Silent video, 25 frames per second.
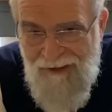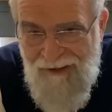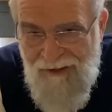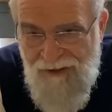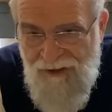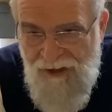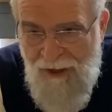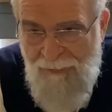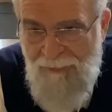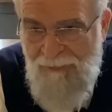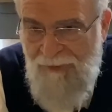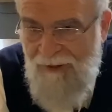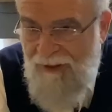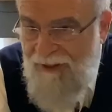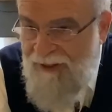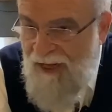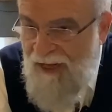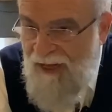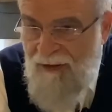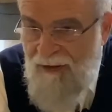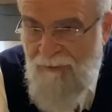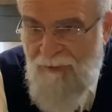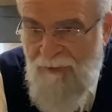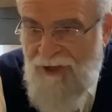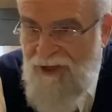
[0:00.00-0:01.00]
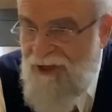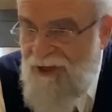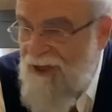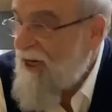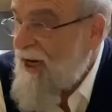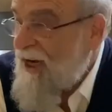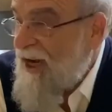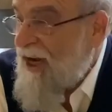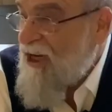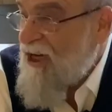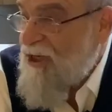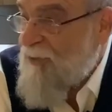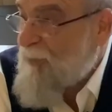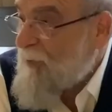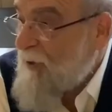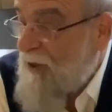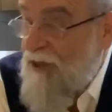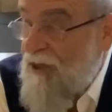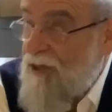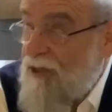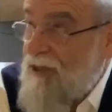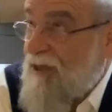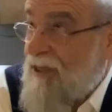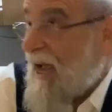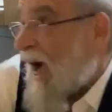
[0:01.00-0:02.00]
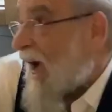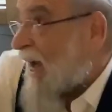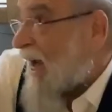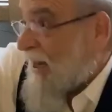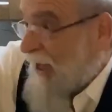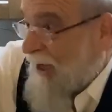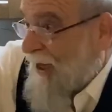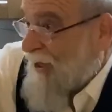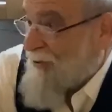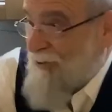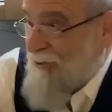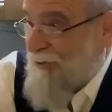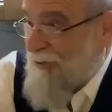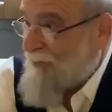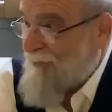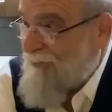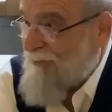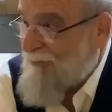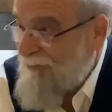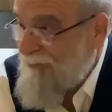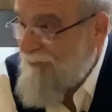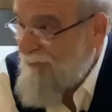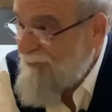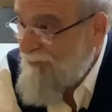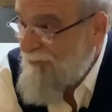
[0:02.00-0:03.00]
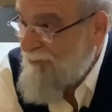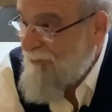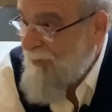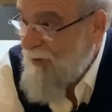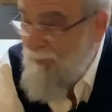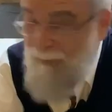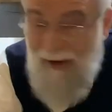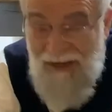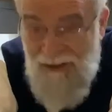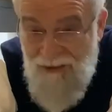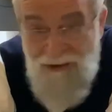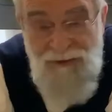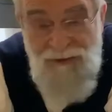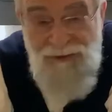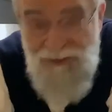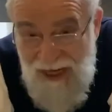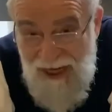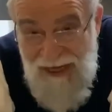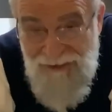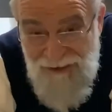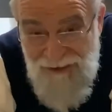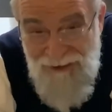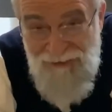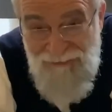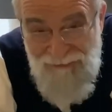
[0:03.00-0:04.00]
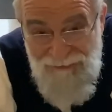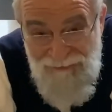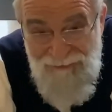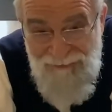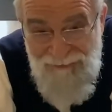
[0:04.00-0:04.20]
Something which is because God is, but it makes no sense.